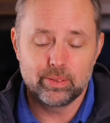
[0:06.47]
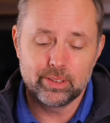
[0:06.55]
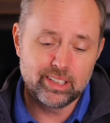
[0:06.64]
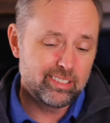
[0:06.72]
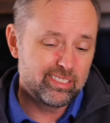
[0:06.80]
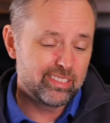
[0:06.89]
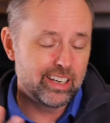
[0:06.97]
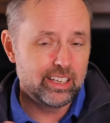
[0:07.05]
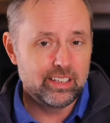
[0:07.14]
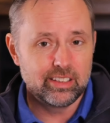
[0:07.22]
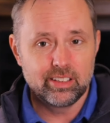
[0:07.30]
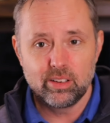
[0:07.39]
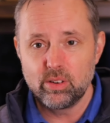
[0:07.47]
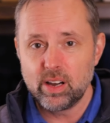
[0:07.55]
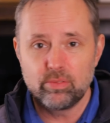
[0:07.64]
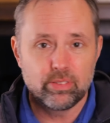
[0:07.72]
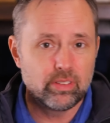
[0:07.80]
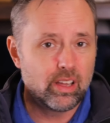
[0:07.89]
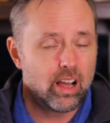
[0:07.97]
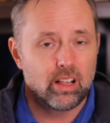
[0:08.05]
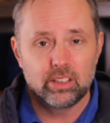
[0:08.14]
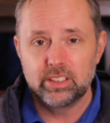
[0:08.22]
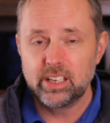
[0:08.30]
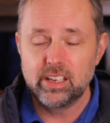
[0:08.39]
We're getting ready to go out for the
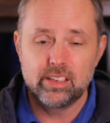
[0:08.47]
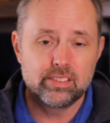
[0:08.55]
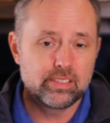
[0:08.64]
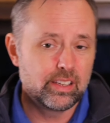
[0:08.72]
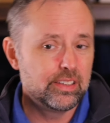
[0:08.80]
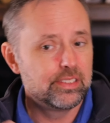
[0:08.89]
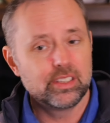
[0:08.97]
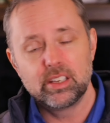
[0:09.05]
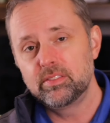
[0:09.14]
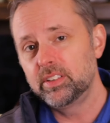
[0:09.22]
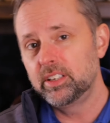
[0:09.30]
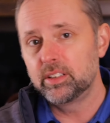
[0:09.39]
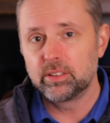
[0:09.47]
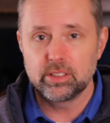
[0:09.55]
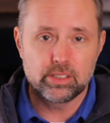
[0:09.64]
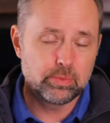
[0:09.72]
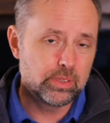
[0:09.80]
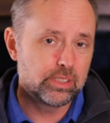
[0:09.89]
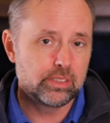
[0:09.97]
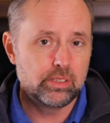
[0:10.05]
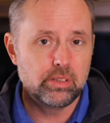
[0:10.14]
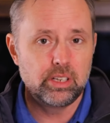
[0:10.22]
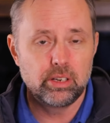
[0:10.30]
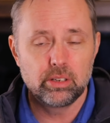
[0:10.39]
holidays, Thanksgiving, Christmas,
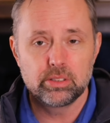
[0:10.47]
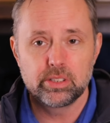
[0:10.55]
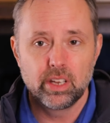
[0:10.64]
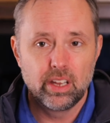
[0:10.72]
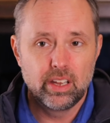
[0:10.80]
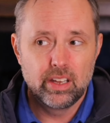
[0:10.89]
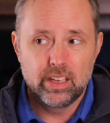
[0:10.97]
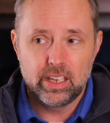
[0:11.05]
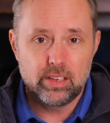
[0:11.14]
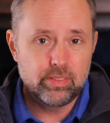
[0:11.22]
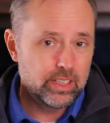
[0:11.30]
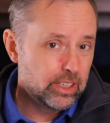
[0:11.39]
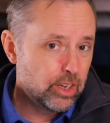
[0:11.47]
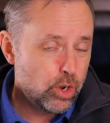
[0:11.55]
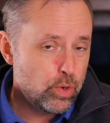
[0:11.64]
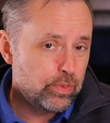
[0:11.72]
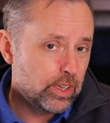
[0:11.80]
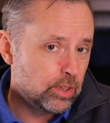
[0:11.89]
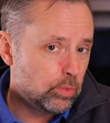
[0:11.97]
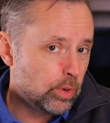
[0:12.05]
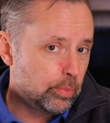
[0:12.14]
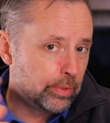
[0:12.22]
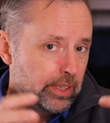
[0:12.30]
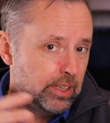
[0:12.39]
New Year's. Even in COVID,
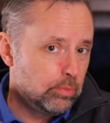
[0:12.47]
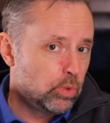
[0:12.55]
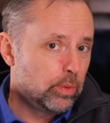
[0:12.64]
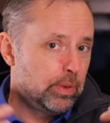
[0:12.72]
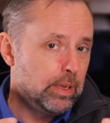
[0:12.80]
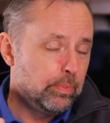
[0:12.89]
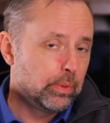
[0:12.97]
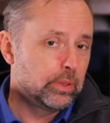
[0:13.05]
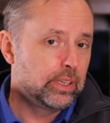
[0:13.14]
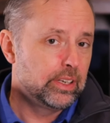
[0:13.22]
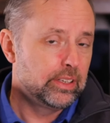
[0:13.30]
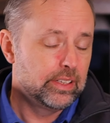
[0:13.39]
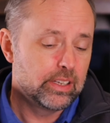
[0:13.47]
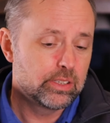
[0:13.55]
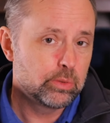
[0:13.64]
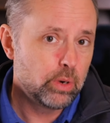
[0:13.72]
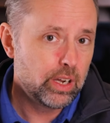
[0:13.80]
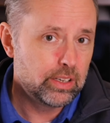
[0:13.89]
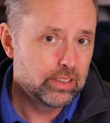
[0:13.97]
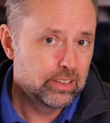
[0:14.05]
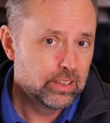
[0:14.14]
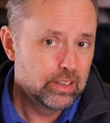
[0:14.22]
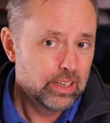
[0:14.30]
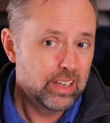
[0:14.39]
we're bringing more people in. And guess what?
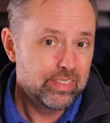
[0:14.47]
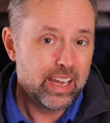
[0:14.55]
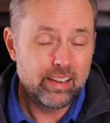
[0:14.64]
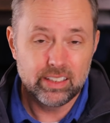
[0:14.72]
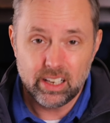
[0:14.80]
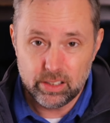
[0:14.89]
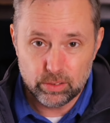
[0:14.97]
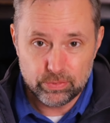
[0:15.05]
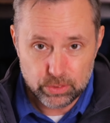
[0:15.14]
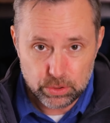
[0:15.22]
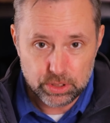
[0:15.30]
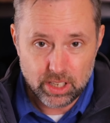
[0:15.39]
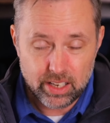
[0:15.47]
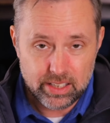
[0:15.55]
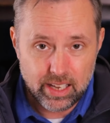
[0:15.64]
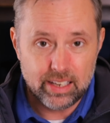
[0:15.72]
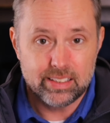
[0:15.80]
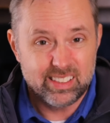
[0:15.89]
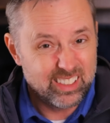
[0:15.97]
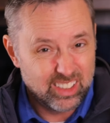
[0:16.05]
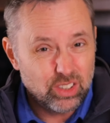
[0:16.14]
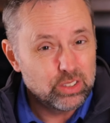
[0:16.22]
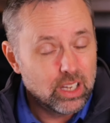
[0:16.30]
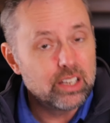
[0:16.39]
If you haven't got your flu shot yet, it's
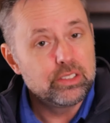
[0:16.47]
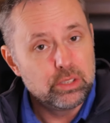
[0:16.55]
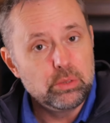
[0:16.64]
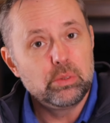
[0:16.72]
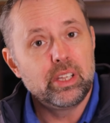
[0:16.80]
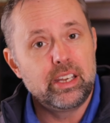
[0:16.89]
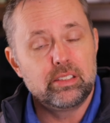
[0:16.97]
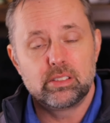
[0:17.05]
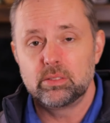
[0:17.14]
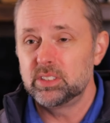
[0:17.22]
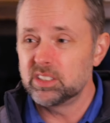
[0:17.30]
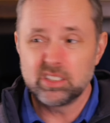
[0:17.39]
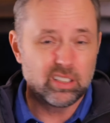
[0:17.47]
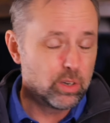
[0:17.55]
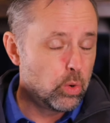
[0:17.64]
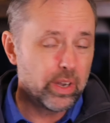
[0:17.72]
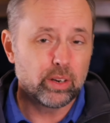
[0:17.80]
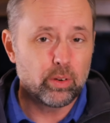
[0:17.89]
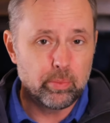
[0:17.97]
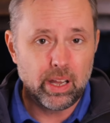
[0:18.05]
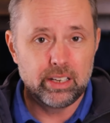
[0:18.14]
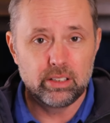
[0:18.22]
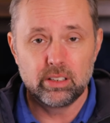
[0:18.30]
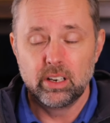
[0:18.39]
still not too late. So just a quick
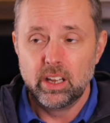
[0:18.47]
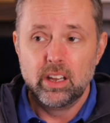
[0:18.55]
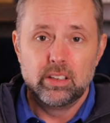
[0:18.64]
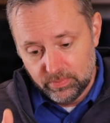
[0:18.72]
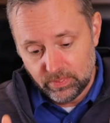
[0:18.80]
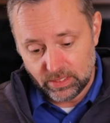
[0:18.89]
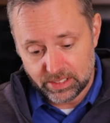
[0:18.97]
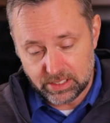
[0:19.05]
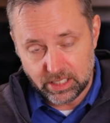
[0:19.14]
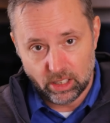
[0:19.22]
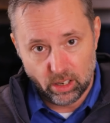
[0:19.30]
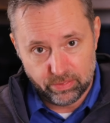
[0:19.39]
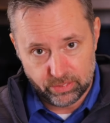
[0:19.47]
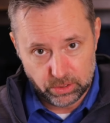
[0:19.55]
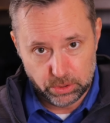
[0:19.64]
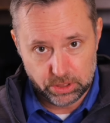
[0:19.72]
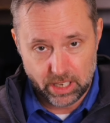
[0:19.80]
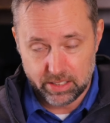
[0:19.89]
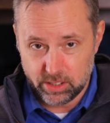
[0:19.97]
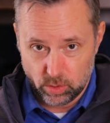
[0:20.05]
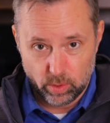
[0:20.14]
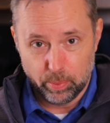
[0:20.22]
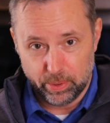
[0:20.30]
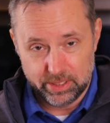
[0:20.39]
reminder, let's get our flu shot
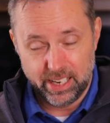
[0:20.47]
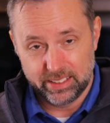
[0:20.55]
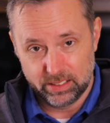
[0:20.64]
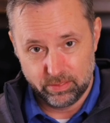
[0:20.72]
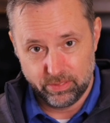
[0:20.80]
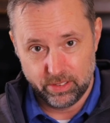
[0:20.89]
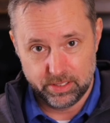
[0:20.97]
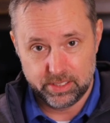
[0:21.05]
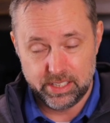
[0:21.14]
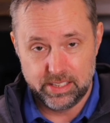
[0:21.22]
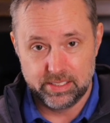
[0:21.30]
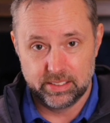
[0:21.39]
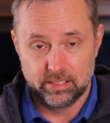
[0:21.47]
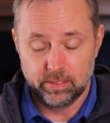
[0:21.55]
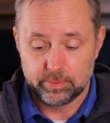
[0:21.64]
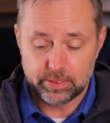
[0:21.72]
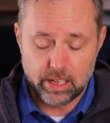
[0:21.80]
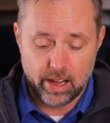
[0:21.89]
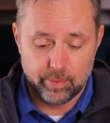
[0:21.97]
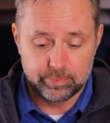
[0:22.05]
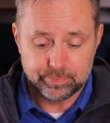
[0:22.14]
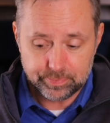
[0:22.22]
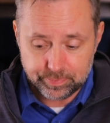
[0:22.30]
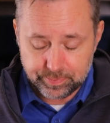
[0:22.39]
so we're protected for the season.
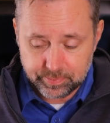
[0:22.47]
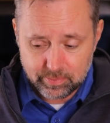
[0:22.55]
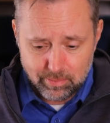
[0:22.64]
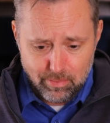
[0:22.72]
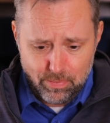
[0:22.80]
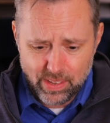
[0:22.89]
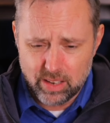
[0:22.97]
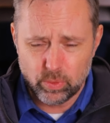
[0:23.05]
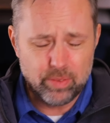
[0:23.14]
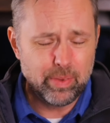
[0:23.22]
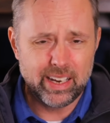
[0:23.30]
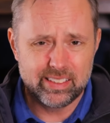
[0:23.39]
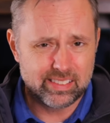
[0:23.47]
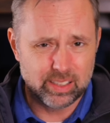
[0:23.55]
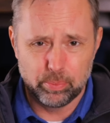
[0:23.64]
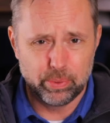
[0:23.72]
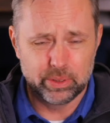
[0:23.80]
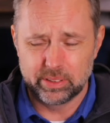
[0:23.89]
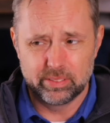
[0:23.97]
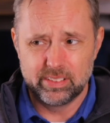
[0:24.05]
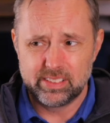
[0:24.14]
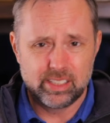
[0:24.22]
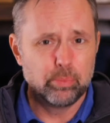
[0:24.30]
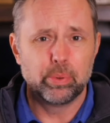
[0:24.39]
Um, and we've made it simple and,
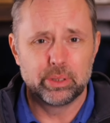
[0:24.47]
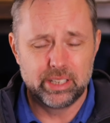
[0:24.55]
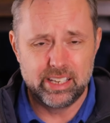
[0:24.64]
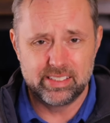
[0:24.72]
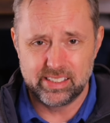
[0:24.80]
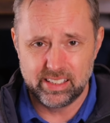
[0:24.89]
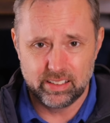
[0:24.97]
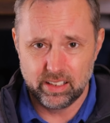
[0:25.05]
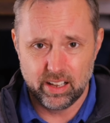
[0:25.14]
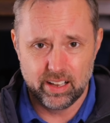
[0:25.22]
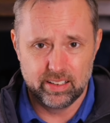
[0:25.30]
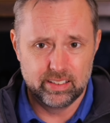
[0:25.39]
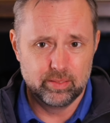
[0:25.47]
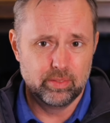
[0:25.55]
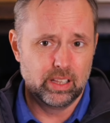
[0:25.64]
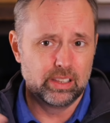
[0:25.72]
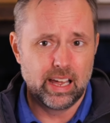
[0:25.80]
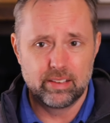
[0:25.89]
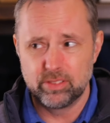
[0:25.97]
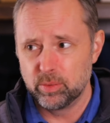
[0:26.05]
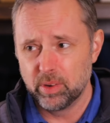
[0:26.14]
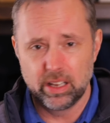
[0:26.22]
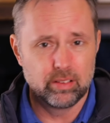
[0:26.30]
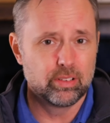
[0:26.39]
simple and easy. Uh, a lot of
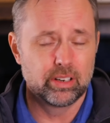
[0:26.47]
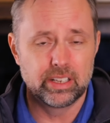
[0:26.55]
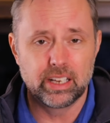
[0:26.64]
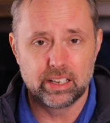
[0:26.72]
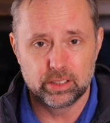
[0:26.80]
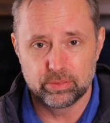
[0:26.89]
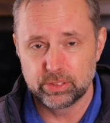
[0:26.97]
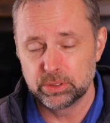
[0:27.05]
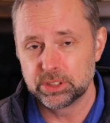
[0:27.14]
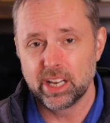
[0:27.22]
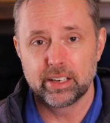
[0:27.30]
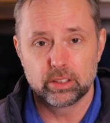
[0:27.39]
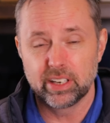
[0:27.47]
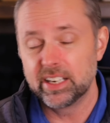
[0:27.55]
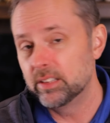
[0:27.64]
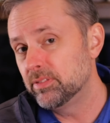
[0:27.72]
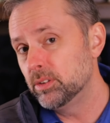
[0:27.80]
you might have already gotten your flu shot. Great.